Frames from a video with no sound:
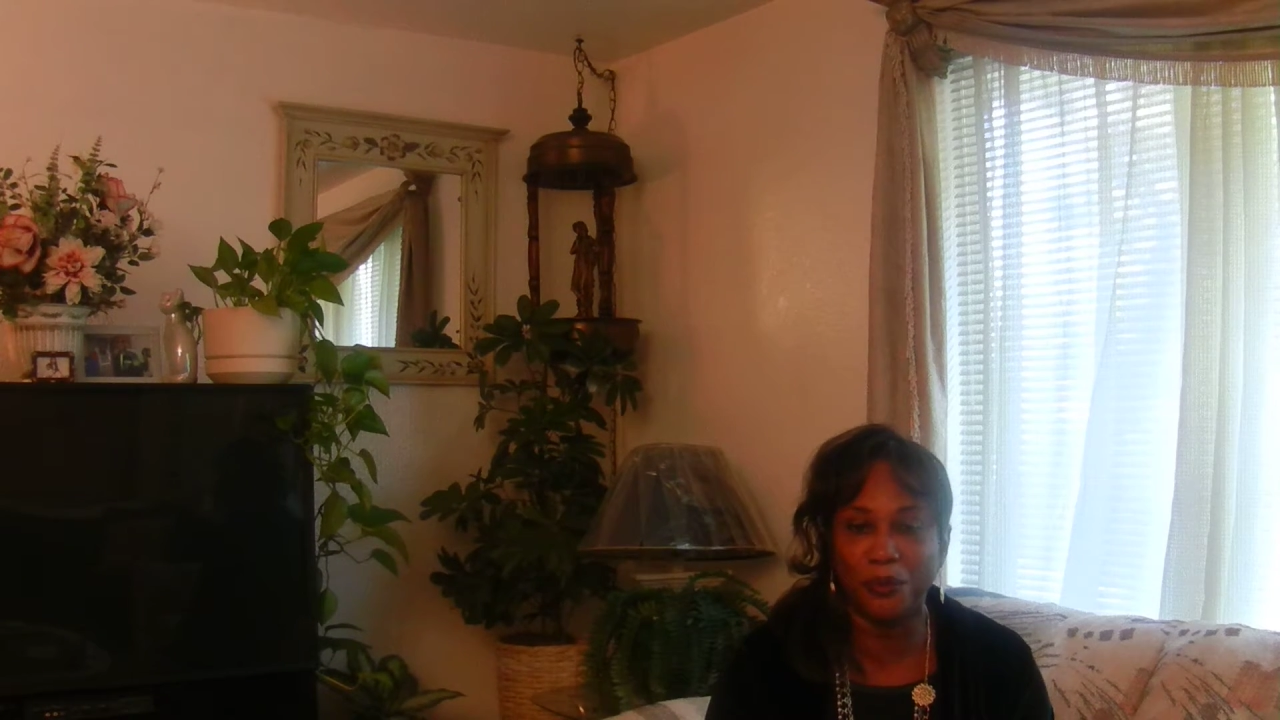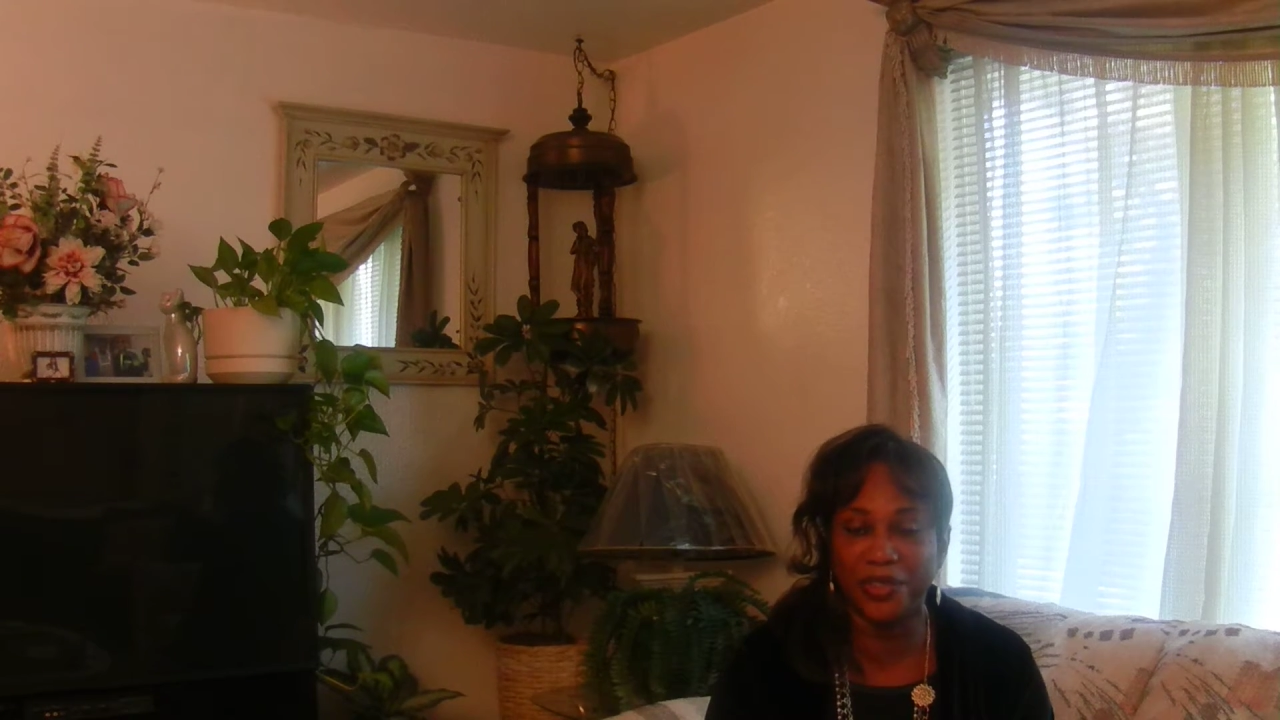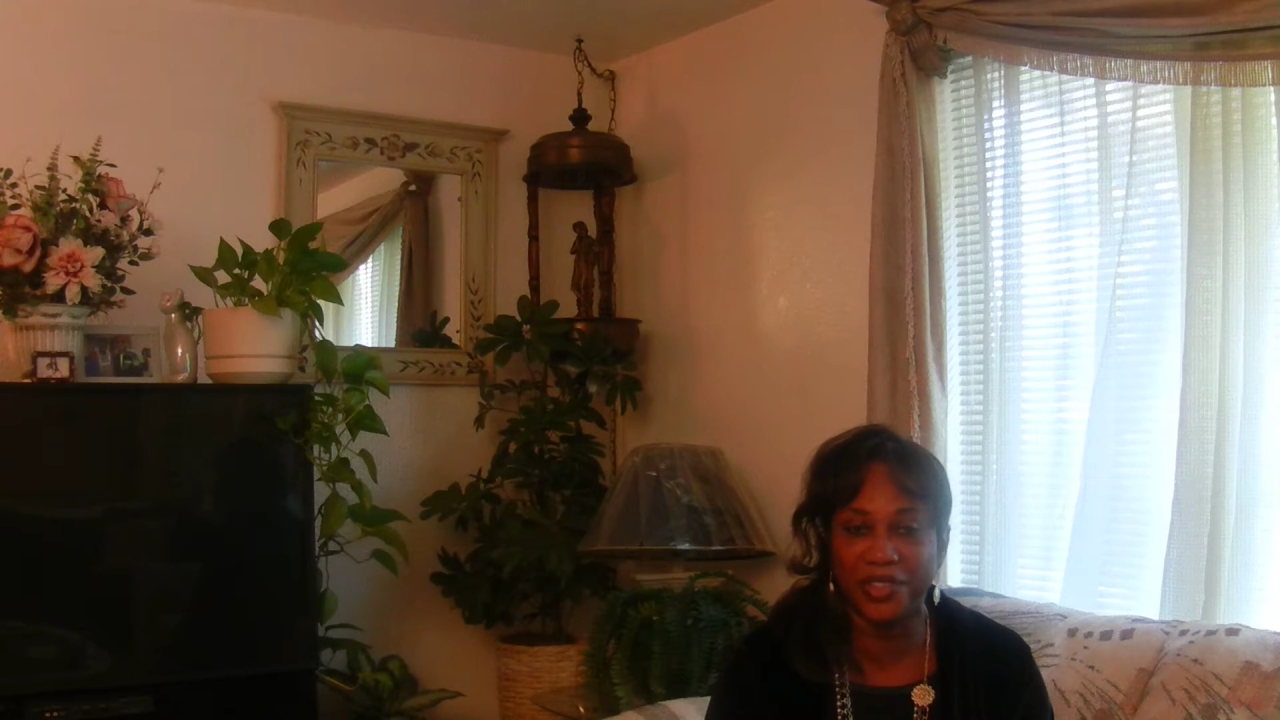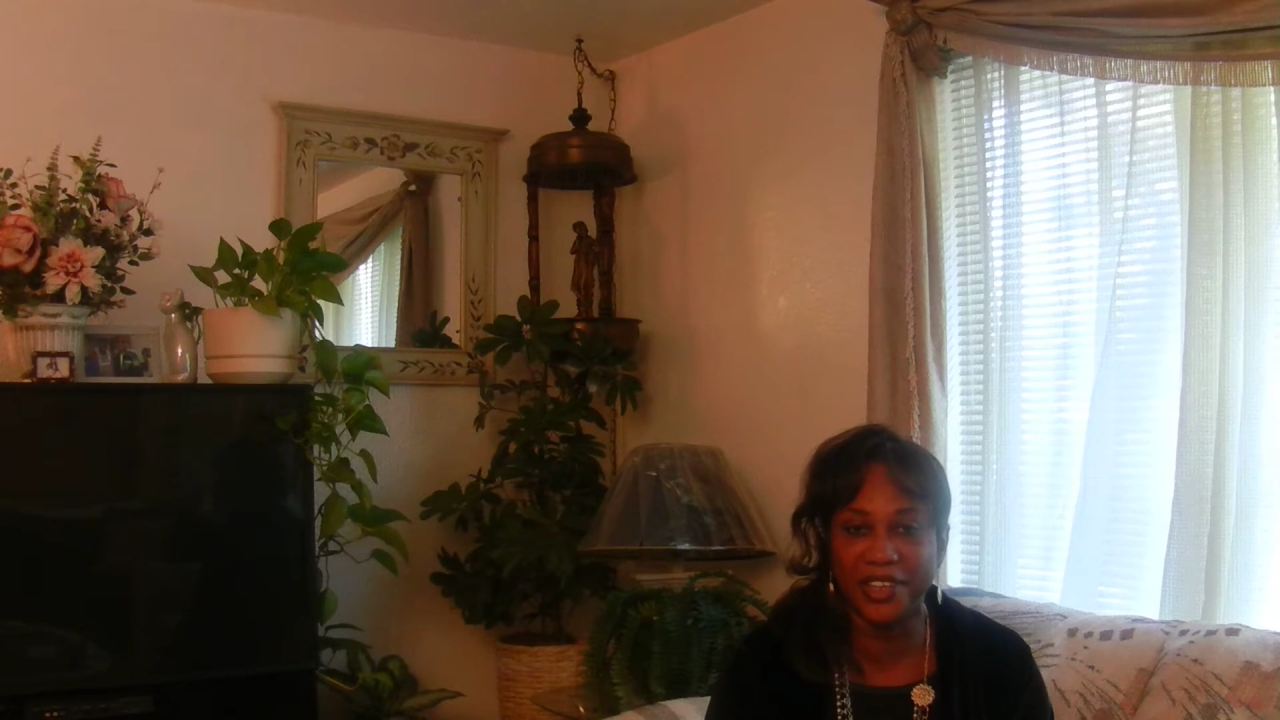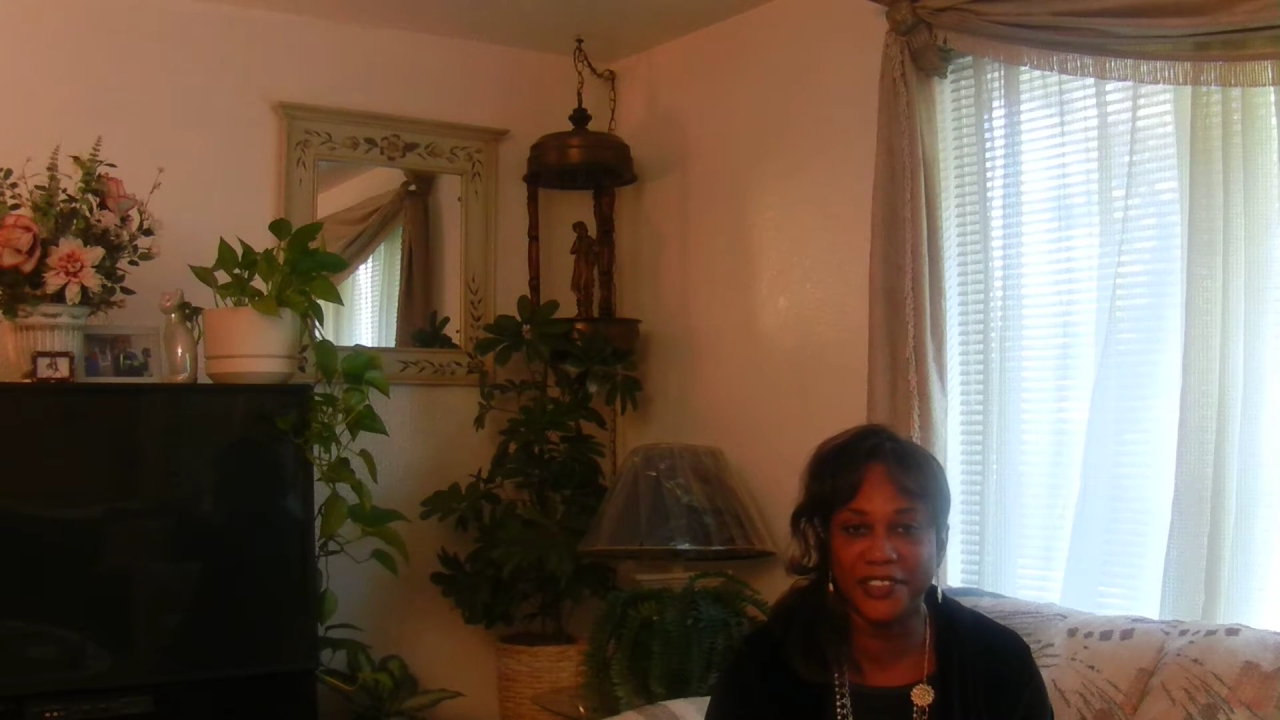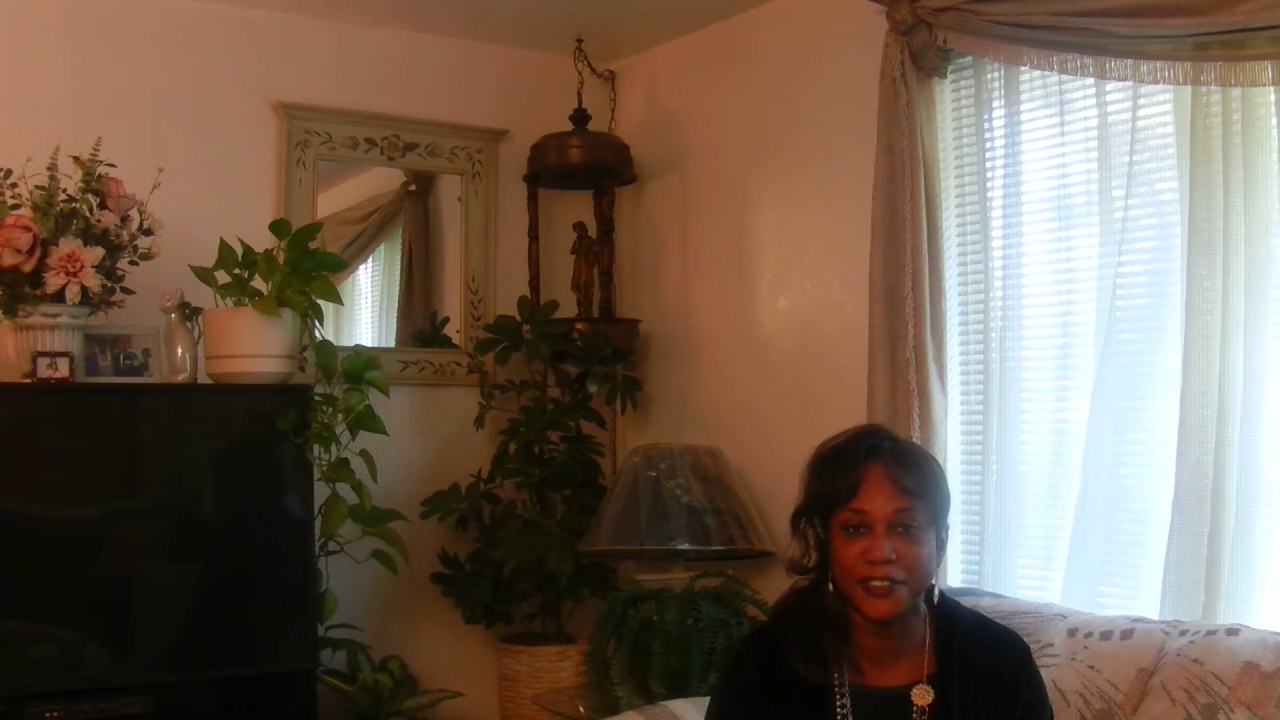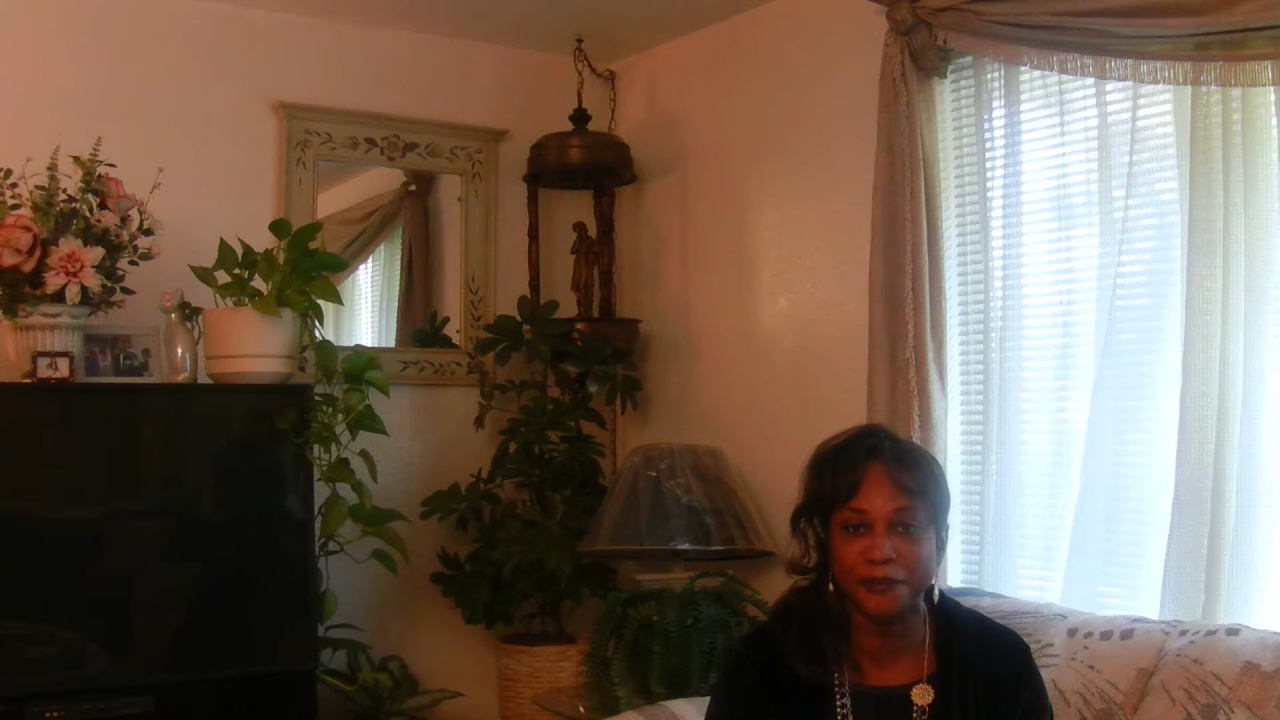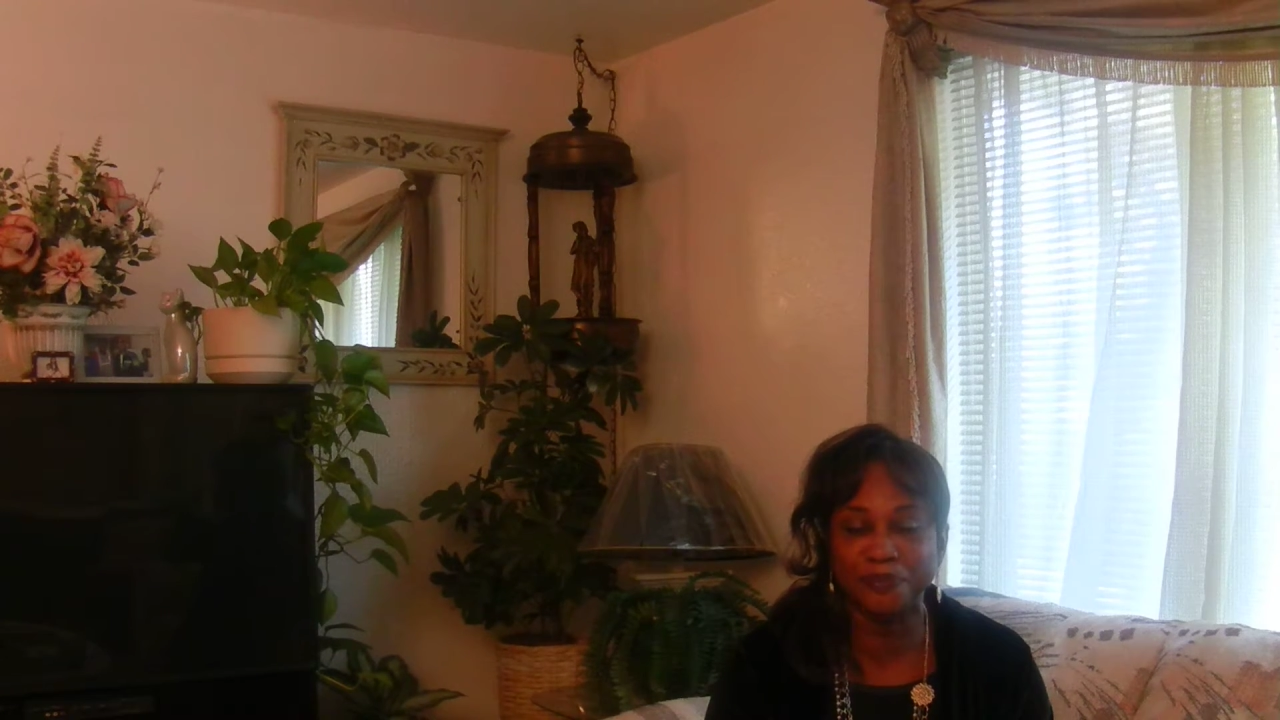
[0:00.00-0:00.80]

with this.